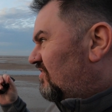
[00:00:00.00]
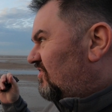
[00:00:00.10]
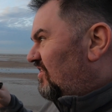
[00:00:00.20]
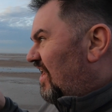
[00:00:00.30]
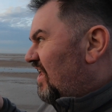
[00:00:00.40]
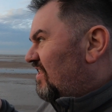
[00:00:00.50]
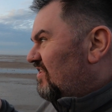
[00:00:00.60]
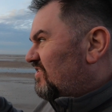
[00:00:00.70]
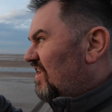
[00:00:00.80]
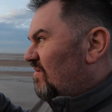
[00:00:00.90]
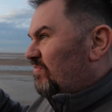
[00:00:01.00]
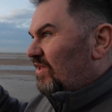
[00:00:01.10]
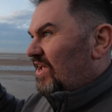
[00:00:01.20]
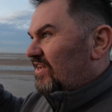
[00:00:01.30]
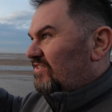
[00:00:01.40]
stayed in the same
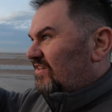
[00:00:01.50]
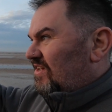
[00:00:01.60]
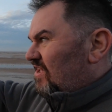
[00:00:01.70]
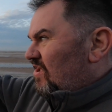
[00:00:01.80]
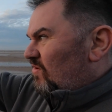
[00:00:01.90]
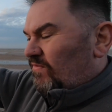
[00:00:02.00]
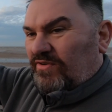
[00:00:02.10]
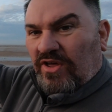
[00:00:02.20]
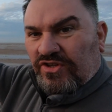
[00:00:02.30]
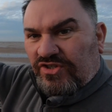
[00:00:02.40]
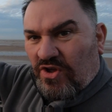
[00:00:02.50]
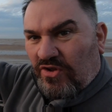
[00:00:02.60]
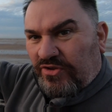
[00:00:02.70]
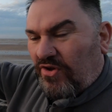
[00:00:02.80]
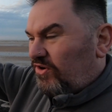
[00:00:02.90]
place. We've got the
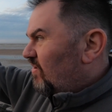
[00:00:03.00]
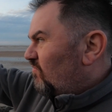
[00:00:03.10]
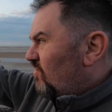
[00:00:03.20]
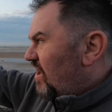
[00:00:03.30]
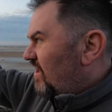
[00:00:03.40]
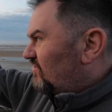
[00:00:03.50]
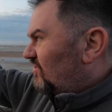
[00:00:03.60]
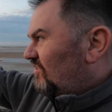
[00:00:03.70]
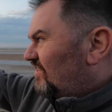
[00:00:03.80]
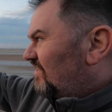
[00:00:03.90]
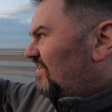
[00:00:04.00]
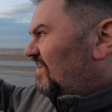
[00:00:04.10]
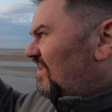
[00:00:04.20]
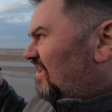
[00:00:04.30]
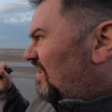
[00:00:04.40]
Snowdonian range,
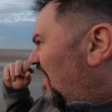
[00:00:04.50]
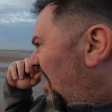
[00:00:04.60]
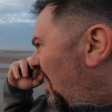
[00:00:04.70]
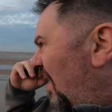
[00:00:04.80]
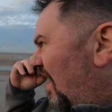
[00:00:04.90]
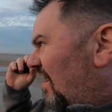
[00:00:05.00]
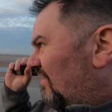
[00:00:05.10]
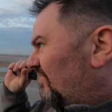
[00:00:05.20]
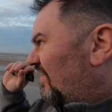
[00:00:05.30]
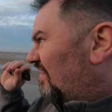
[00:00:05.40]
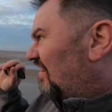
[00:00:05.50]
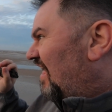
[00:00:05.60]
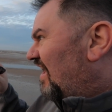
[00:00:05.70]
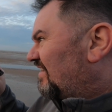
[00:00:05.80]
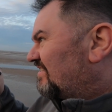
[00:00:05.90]
and the
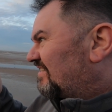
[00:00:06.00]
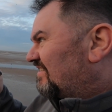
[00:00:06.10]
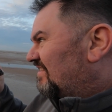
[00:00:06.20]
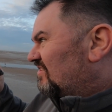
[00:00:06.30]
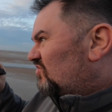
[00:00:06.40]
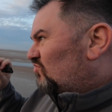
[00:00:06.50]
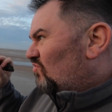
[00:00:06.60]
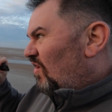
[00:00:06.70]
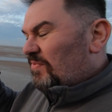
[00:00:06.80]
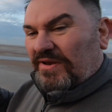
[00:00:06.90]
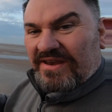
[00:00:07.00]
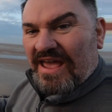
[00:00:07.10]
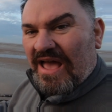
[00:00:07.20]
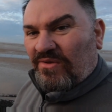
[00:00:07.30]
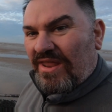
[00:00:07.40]
light that's dropping
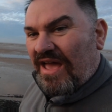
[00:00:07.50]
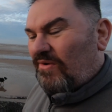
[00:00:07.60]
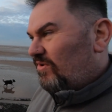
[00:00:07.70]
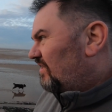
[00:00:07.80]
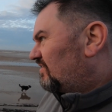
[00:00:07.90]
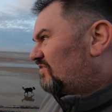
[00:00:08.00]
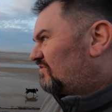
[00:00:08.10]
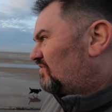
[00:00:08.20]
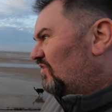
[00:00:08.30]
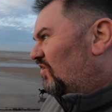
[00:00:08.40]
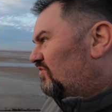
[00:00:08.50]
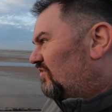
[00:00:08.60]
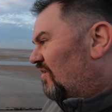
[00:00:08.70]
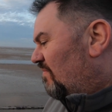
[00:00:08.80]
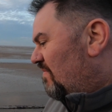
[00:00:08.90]
down now is
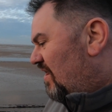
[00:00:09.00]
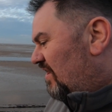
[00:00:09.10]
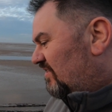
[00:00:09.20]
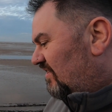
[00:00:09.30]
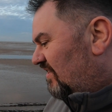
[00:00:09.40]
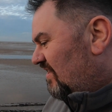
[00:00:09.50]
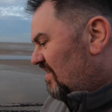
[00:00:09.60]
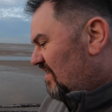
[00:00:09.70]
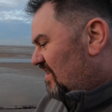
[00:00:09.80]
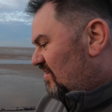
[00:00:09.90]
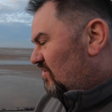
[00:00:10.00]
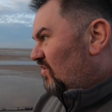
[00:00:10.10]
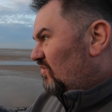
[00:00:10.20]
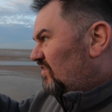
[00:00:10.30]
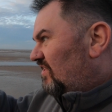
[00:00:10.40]
just amazing.
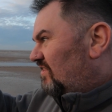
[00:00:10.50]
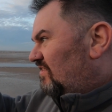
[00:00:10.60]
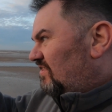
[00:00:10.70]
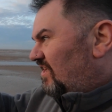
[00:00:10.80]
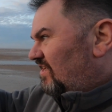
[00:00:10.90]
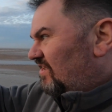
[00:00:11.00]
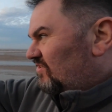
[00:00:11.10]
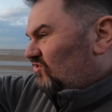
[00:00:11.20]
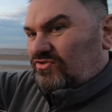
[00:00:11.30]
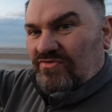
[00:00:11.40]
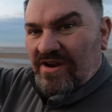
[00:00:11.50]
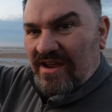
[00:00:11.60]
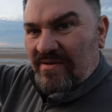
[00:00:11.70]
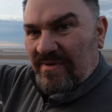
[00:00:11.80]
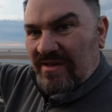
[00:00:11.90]
Using the
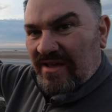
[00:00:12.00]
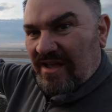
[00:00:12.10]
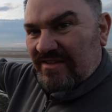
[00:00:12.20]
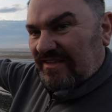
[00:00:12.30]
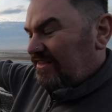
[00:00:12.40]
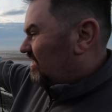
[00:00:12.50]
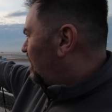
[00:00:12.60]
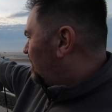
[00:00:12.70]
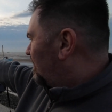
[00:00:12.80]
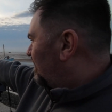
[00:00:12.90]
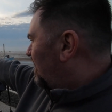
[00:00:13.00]
stream as a leading